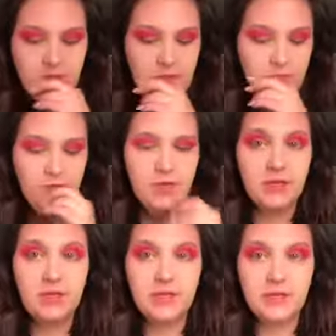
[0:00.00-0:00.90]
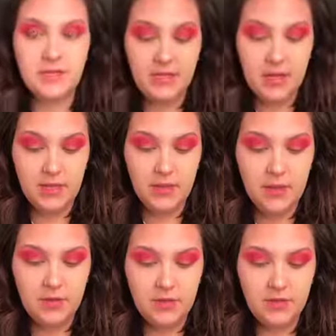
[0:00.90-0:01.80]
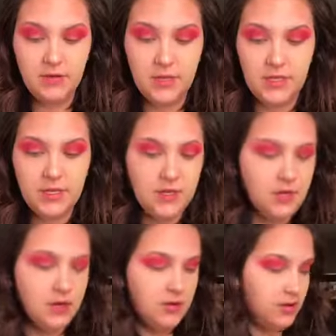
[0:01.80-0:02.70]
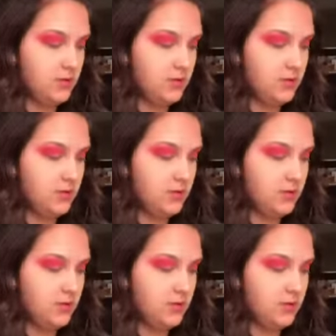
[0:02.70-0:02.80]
this is really going to stay low in the crease here.